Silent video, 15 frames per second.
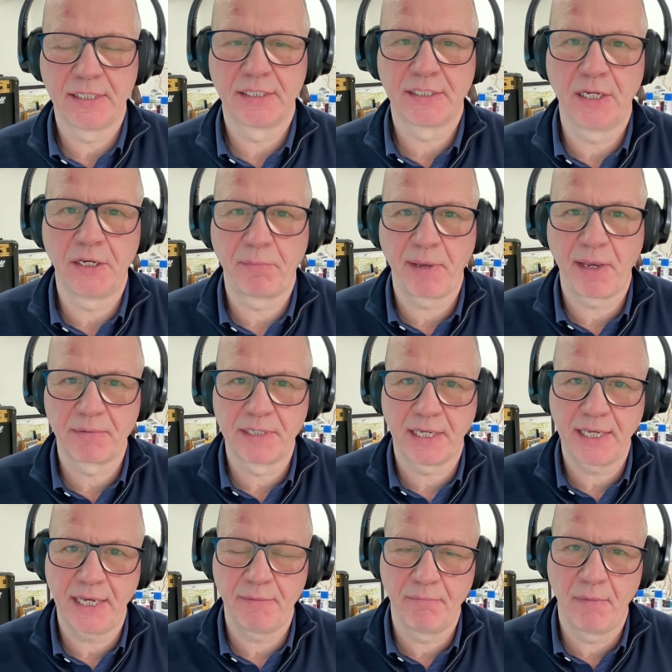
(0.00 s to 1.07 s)
So to be able to
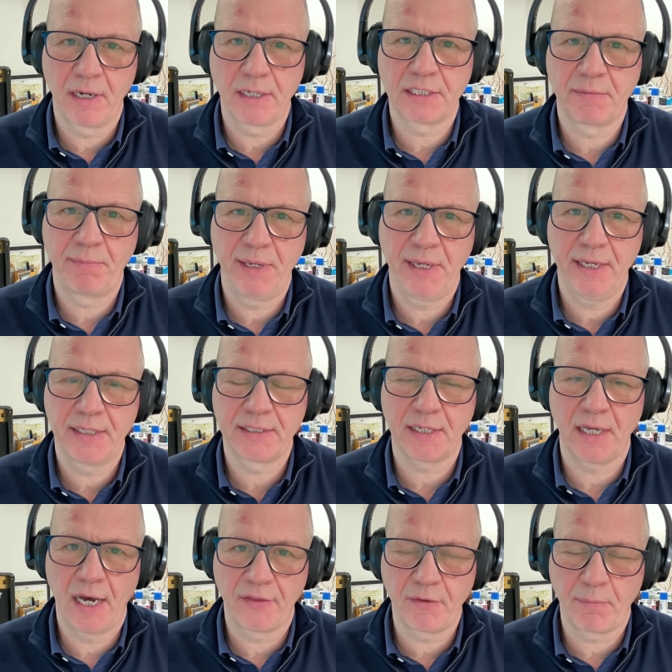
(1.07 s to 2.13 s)
get amongst peers,
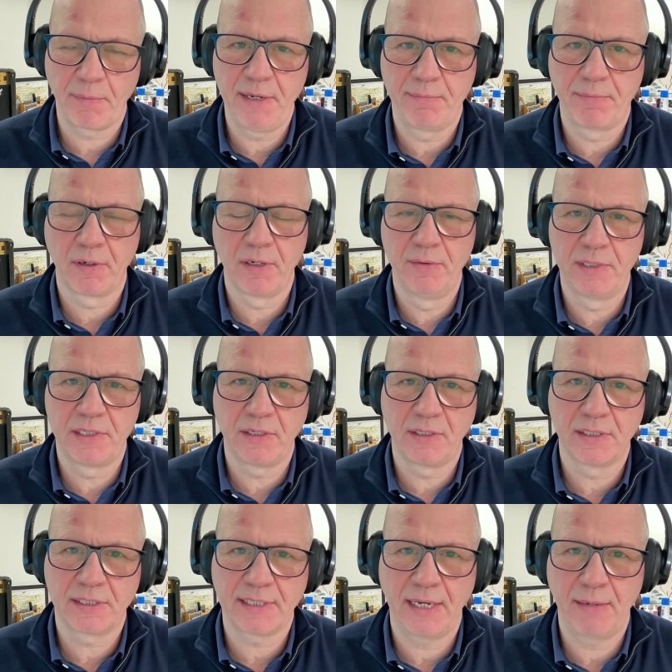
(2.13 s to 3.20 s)
other people who are doing
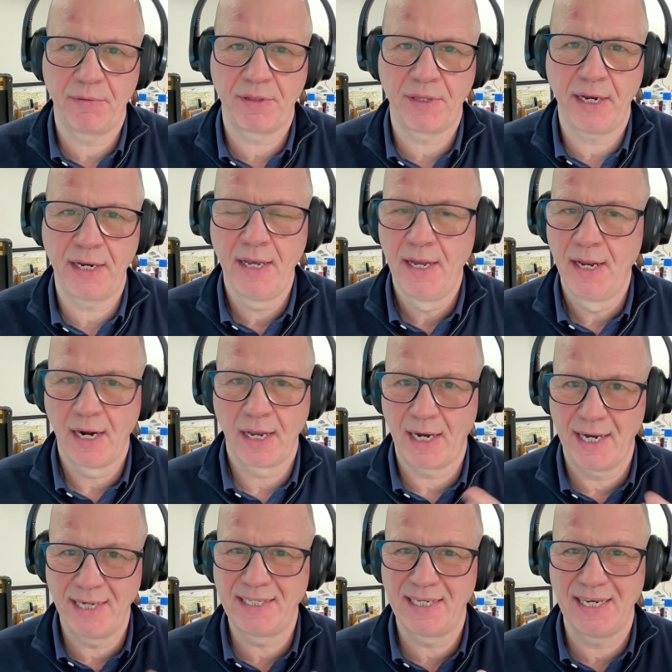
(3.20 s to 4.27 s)
the same thing, like
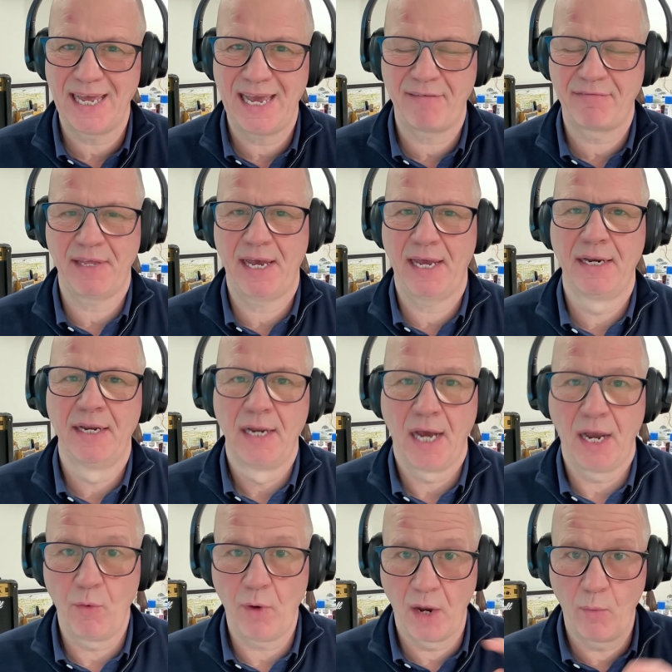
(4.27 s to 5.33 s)
I didn't have that.
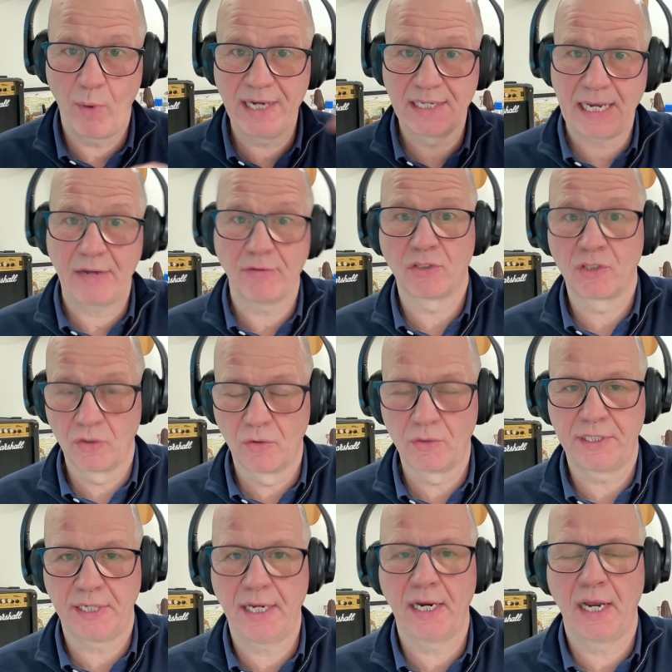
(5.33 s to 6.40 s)
I went out and
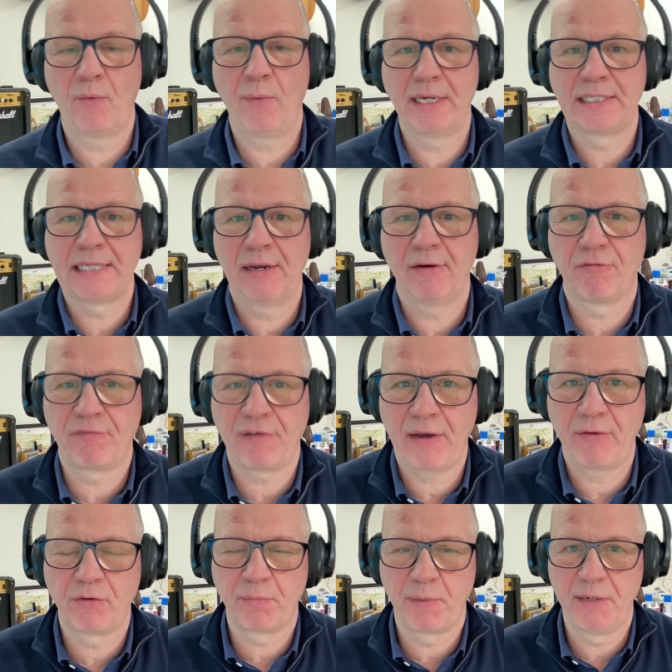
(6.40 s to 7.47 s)
sought it. I went out and
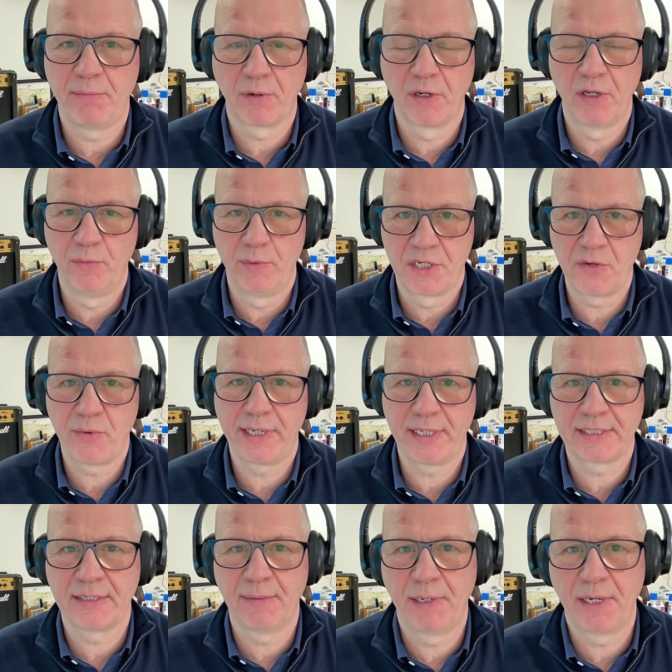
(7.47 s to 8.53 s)
found people who were doing
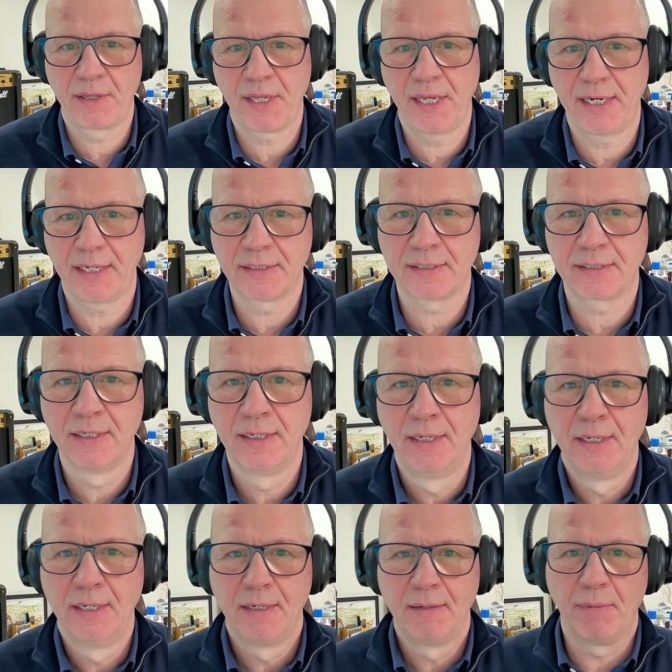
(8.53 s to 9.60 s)
similar things,
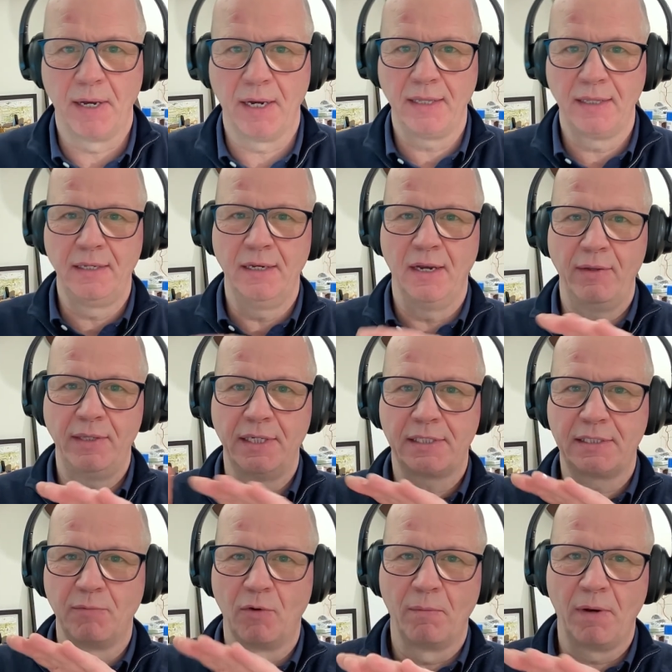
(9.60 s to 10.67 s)
But in this
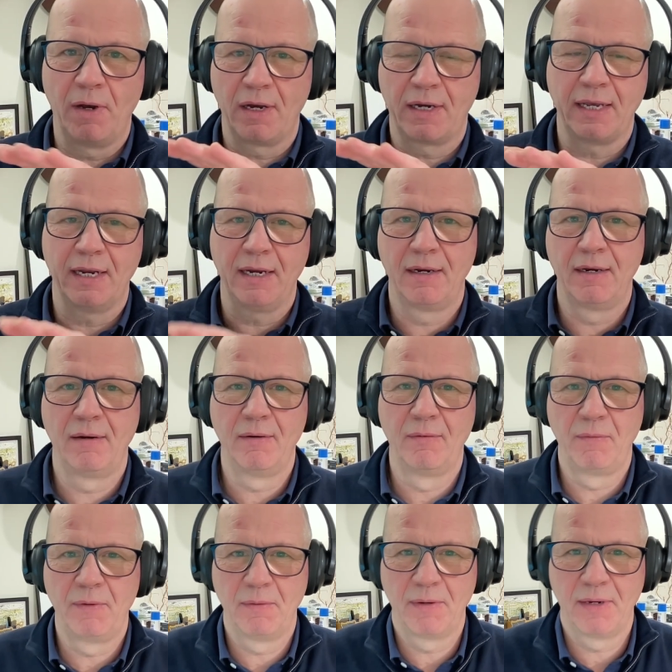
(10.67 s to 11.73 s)
small market,
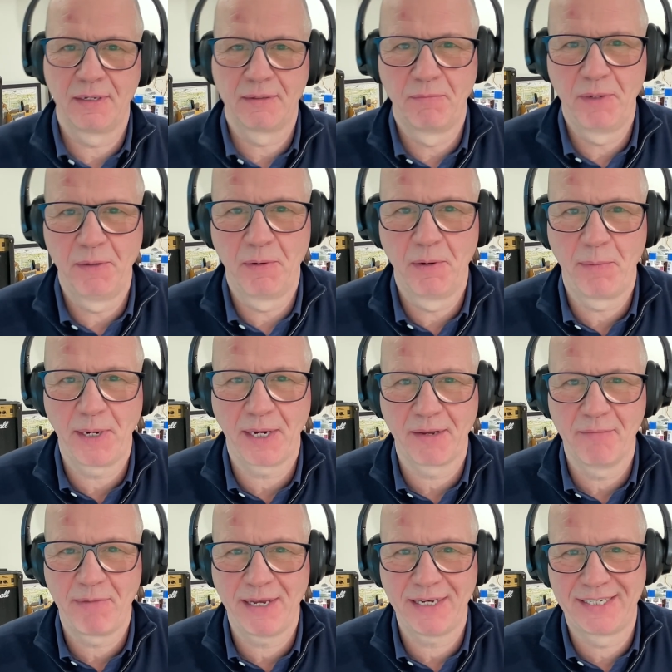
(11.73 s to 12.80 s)
we were a bit
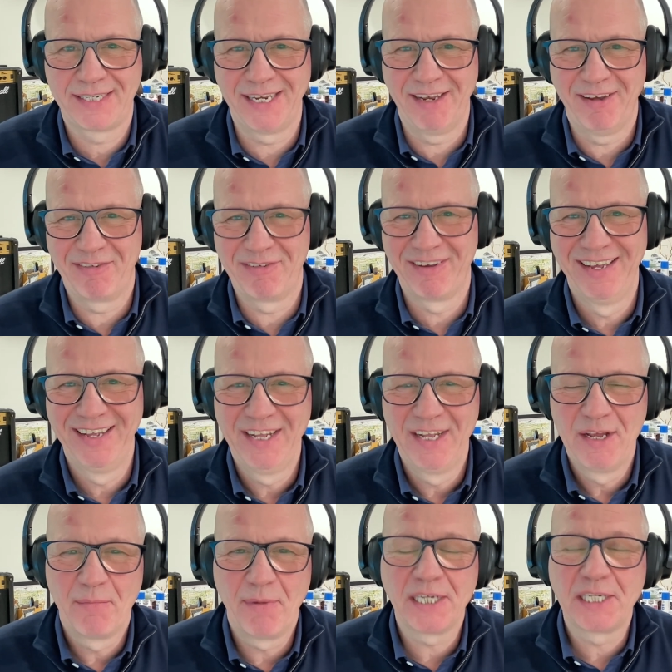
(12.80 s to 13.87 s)
competitive.
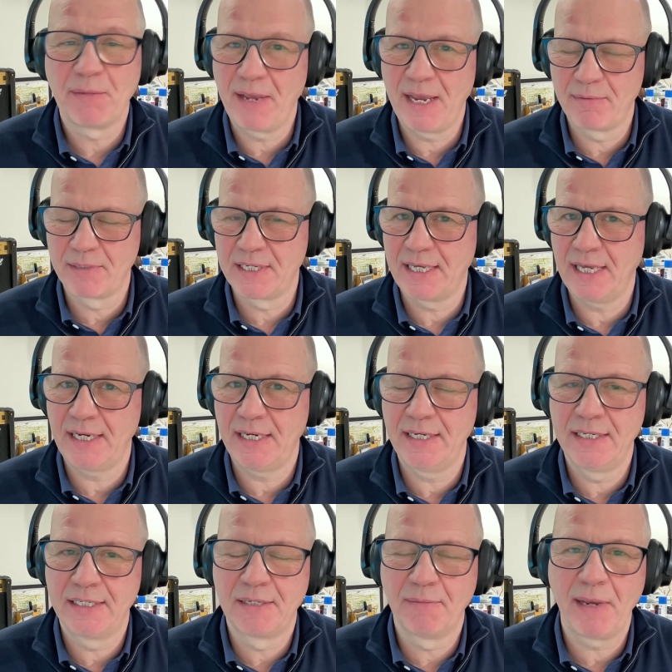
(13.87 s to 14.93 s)
But to be able to get
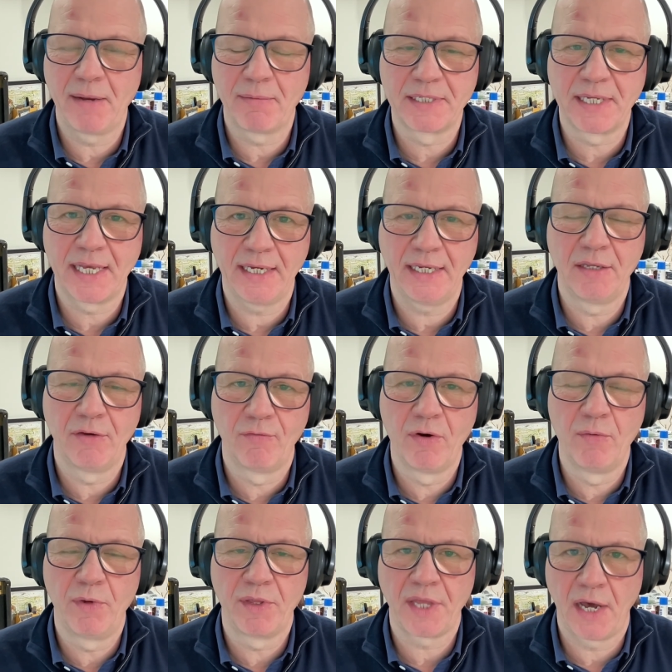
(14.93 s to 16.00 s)
in the
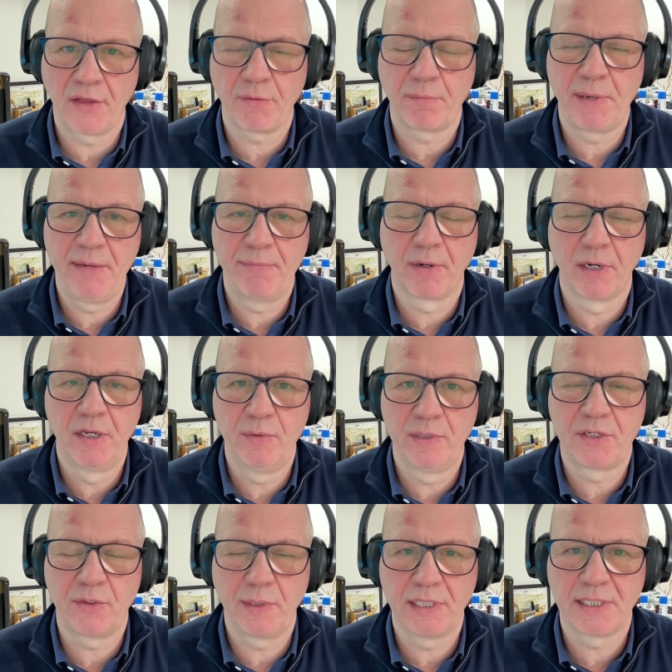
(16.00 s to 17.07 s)
room with other people who were
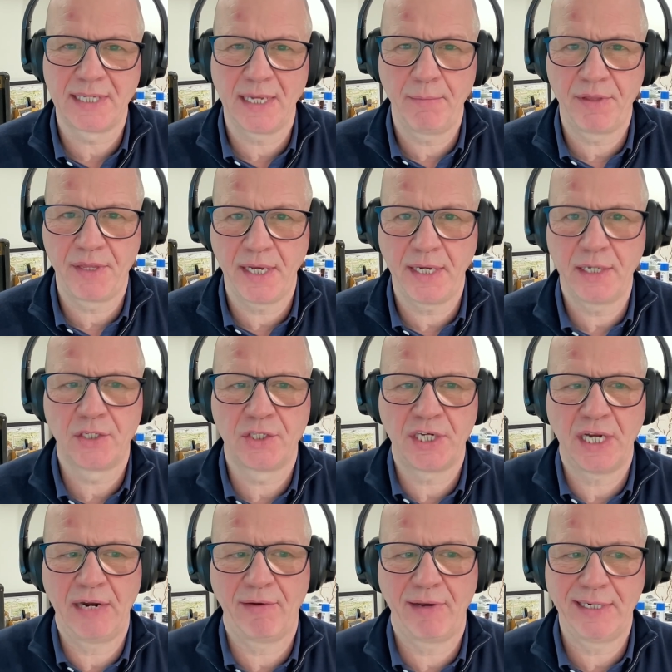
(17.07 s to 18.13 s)
doing the same thing and
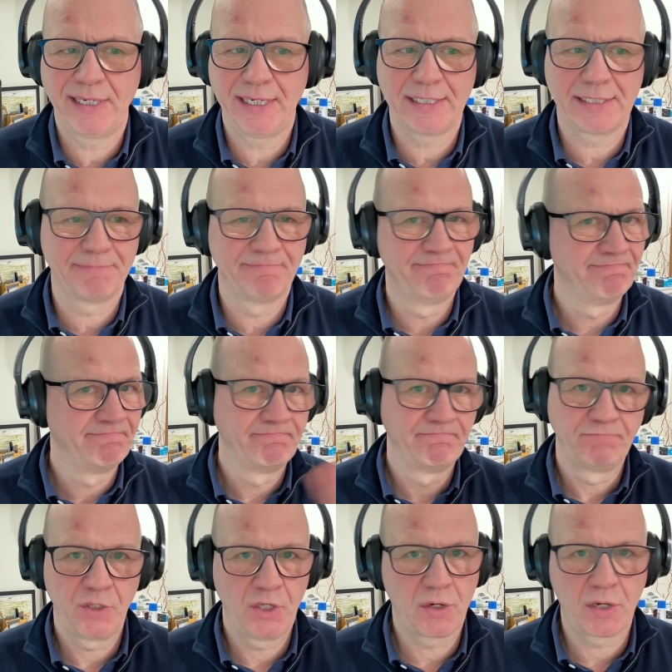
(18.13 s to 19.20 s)
share ideas,
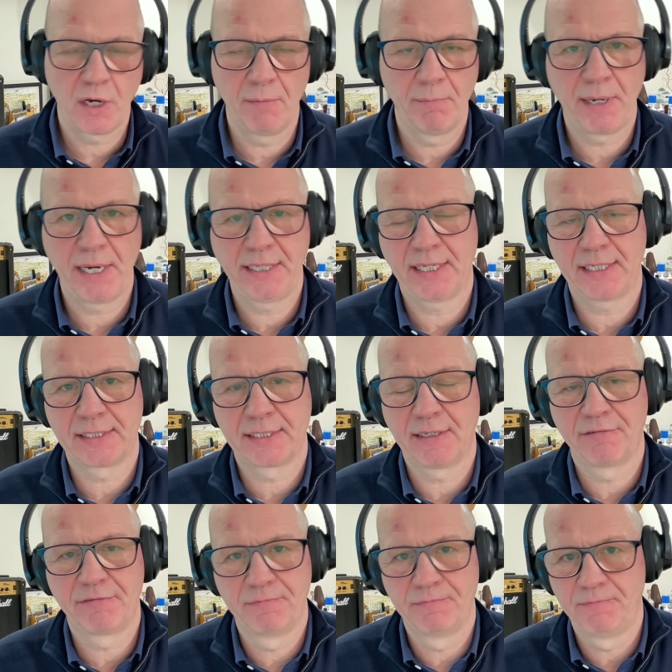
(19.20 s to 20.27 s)
you can't buy that
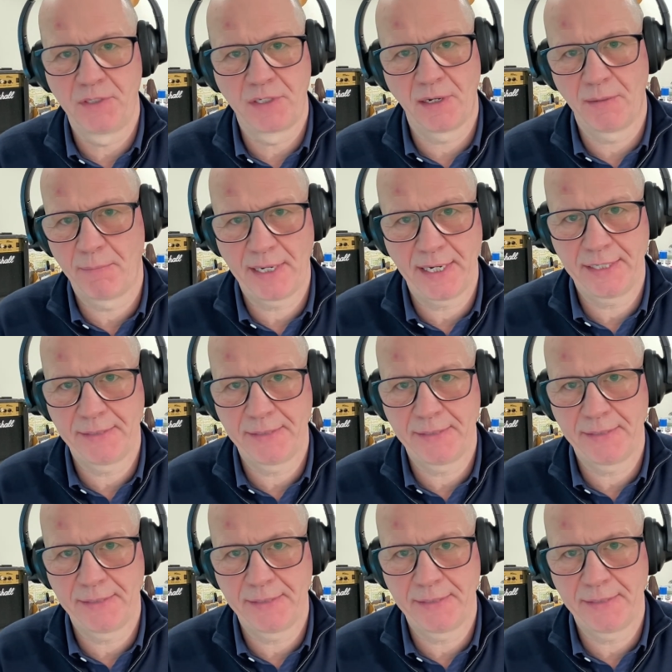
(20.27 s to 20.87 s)
stuff. You can't buy it.